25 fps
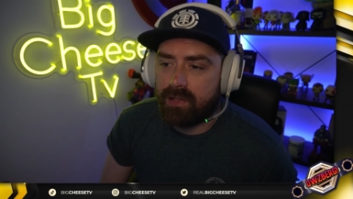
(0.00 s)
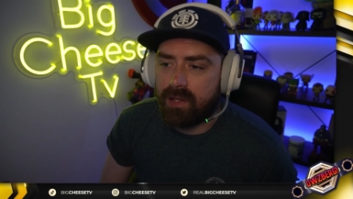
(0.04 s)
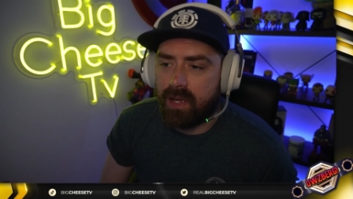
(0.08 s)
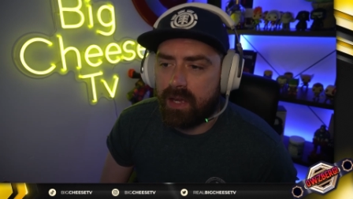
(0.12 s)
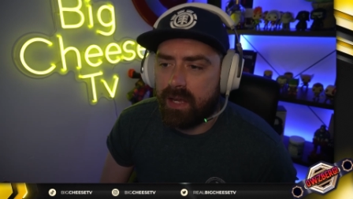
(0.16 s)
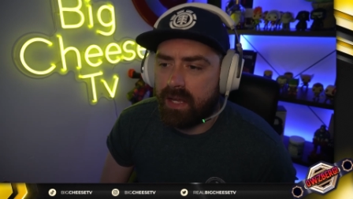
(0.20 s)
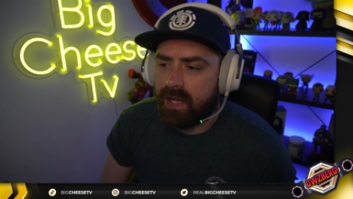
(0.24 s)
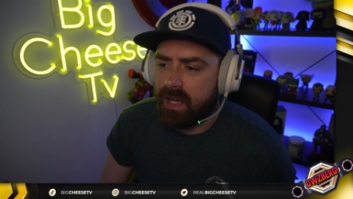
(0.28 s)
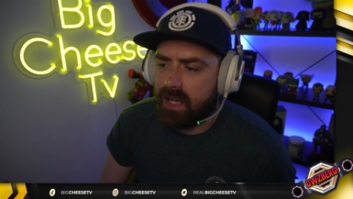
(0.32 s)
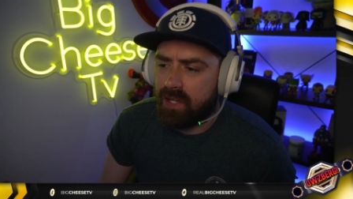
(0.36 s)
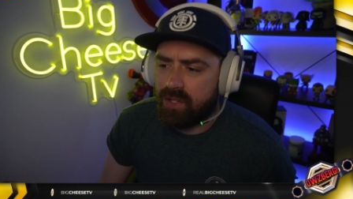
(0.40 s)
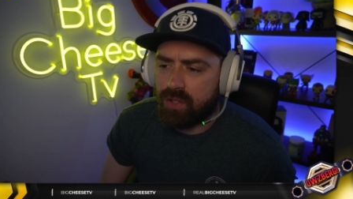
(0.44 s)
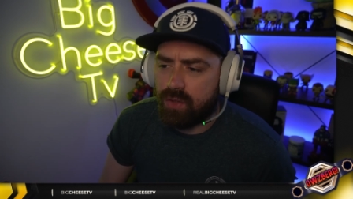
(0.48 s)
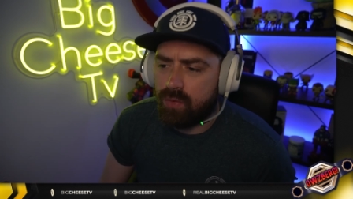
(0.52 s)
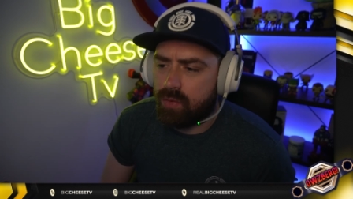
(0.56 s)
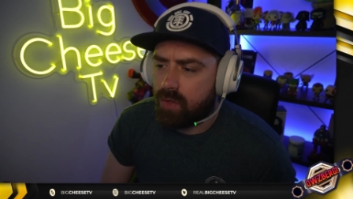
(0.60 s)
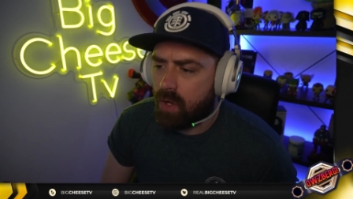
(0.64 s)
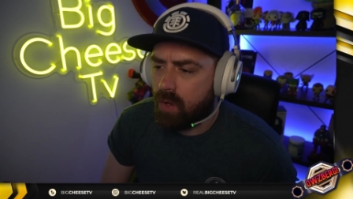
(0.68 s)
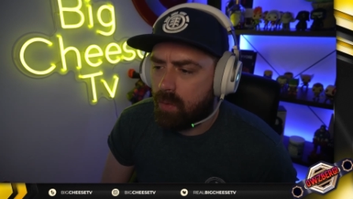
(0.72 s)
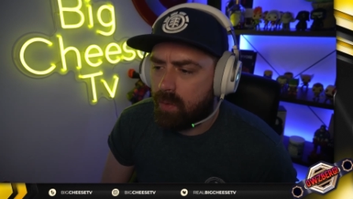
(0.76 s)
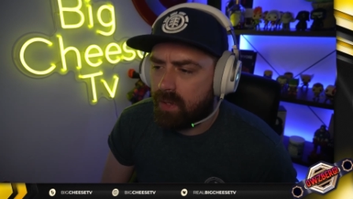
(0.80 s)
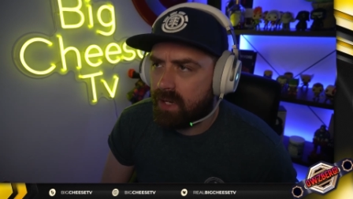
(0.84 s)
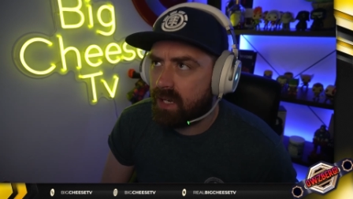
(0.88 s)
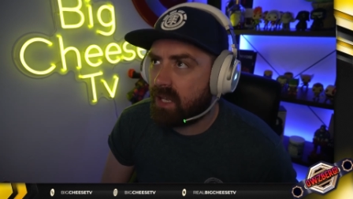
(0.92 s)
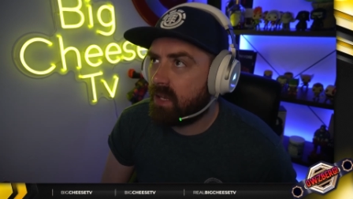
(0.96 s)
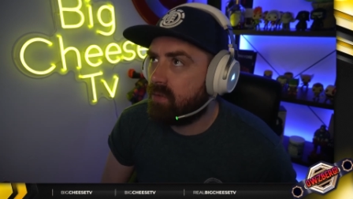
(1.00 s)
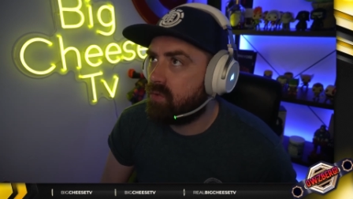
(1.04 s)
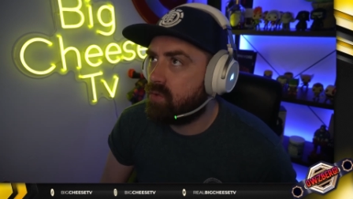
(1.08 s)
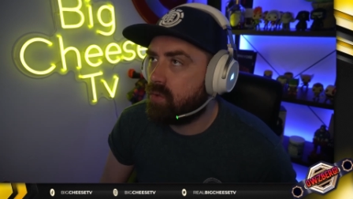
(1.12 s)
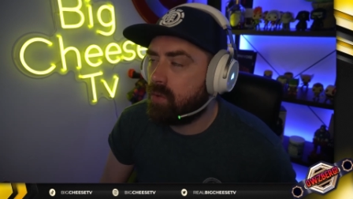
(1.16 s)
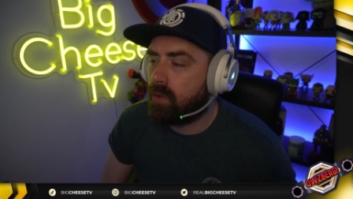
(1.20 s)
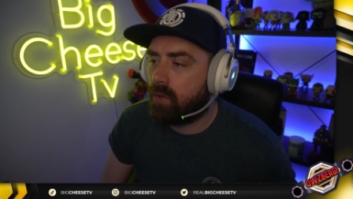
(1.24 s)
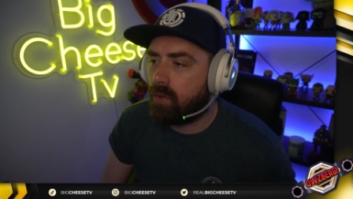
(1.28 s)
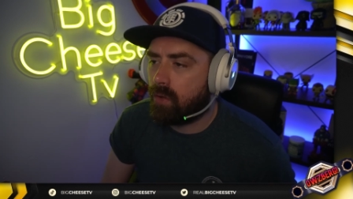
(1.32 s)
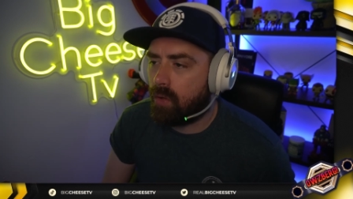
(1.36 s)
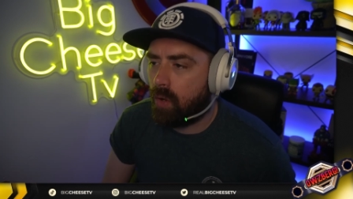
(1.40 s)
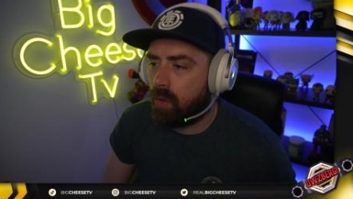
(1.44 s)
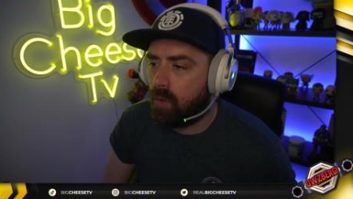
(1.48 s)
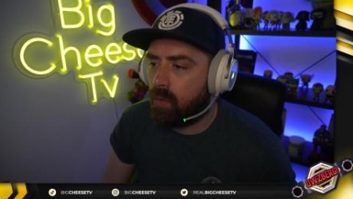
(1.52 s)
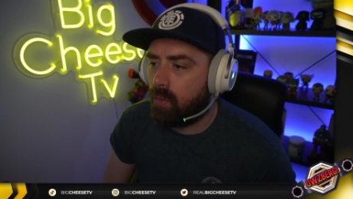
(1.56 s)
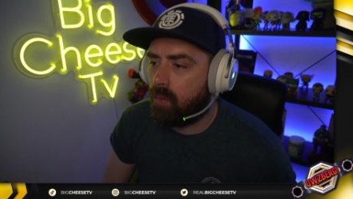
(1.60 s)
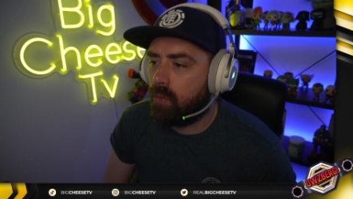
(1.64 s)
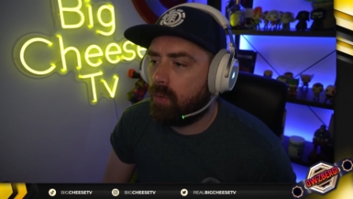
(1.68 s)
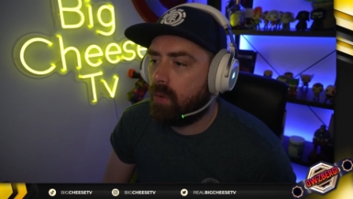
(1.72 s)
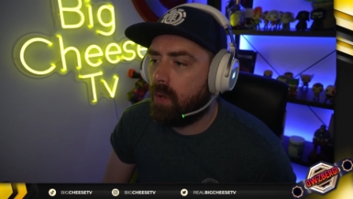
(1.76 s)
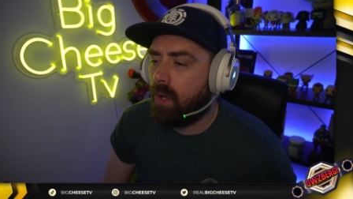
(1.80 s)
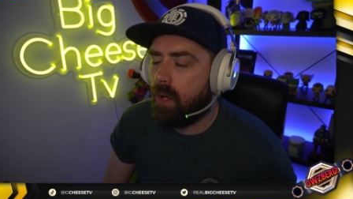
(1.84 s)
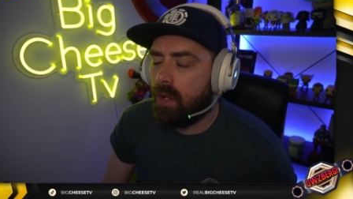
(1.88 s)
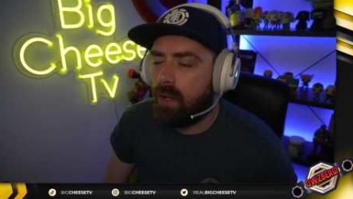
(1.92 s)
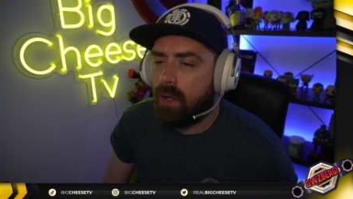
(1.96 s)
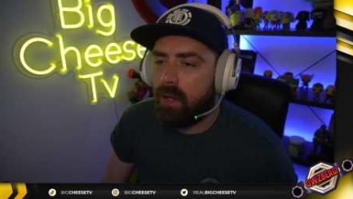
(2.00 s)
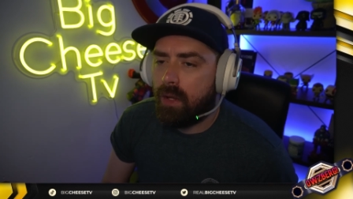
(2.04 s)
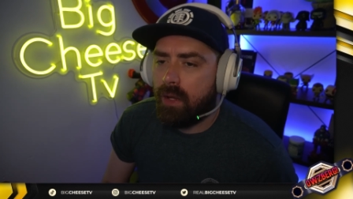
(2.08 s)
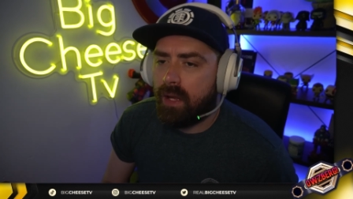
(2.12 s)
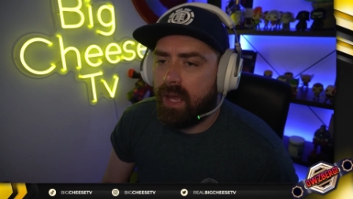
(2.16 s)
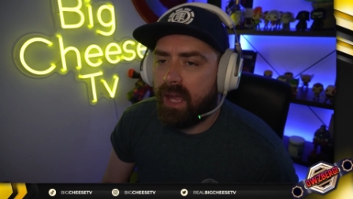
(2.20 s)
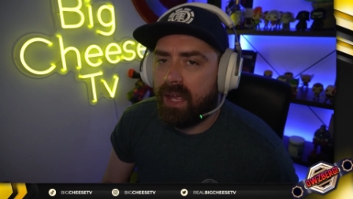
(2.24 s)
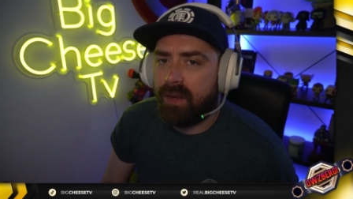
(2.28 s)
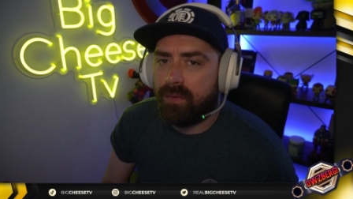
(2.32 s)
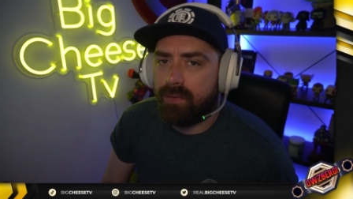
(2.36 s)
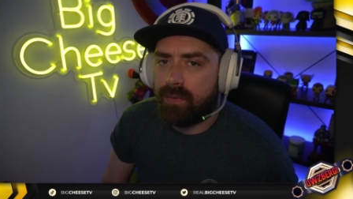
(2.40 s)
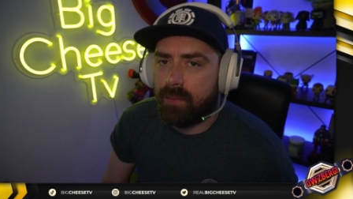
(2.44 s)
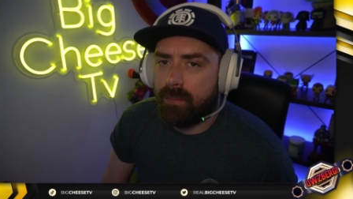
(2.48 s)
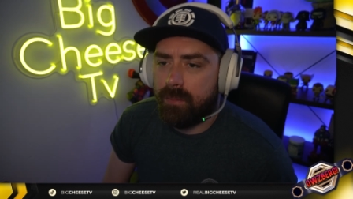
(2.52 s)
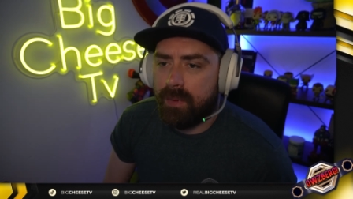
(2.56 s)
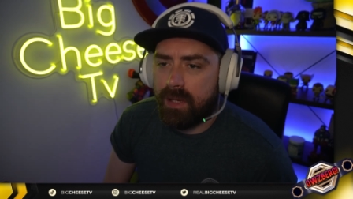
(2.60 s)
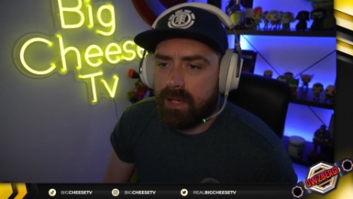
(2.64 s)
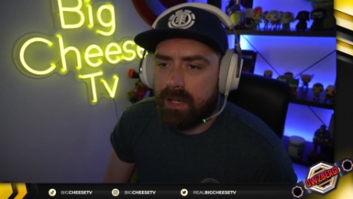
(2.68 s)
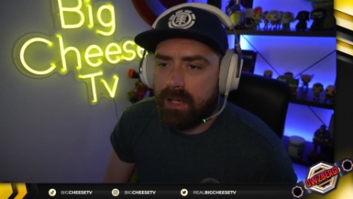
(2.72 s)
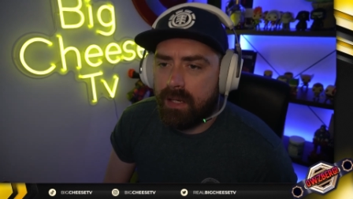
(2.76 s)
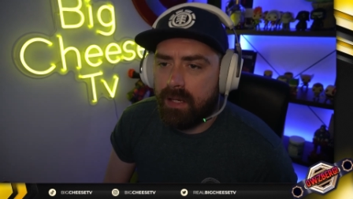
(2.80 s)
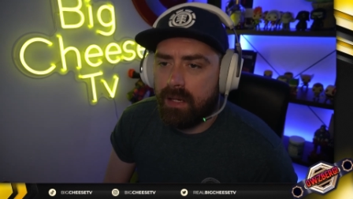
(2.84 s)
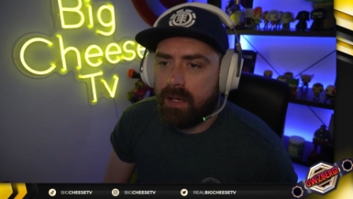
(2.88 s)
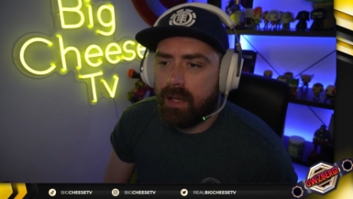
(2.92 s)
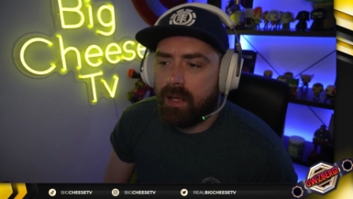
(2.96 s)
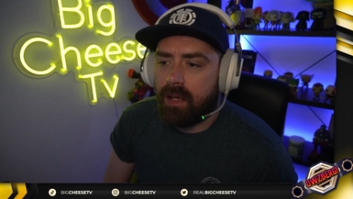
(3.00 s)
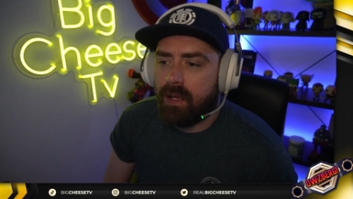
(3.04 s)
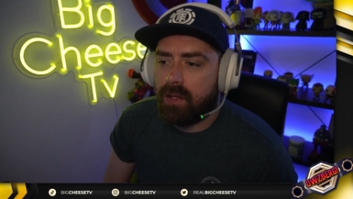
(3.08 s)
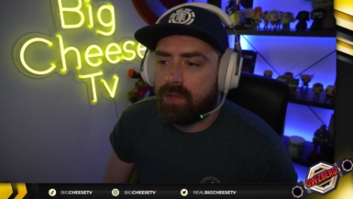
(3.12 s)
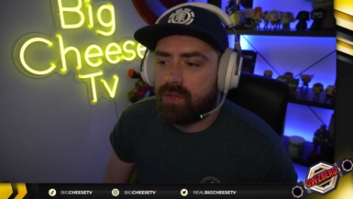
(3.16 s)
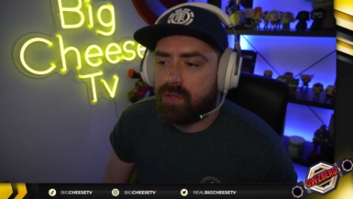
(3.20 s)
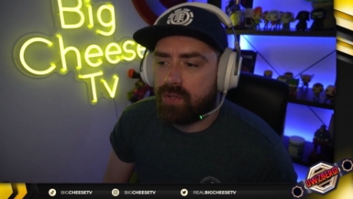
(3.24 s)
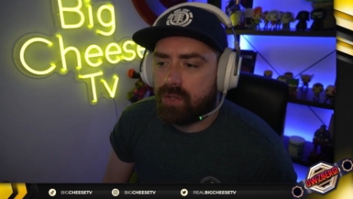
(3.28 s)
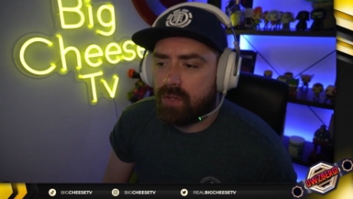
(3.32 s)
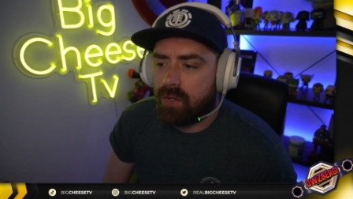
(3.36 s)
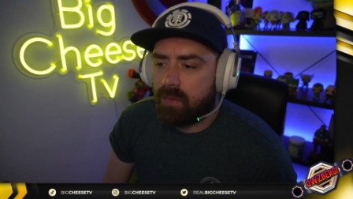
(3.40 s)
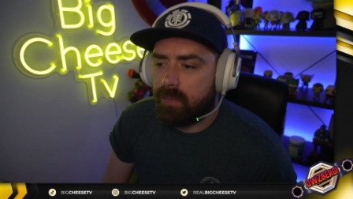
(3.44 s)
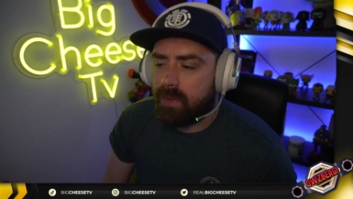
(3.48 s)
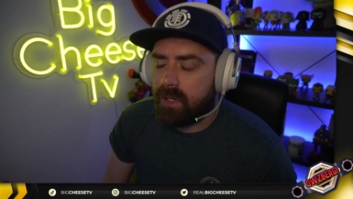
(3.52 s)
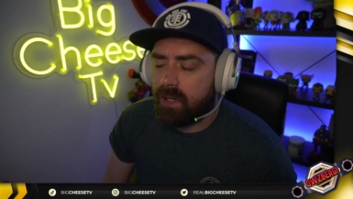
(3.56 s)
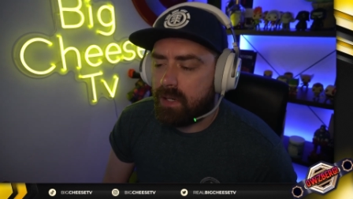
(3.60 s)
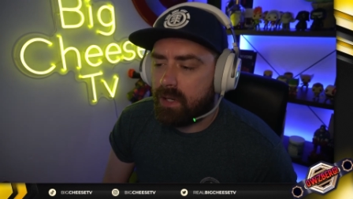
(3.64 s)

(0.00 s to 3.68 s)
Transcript: It gets you going. It gives you a goal. And for me, you know what I mean?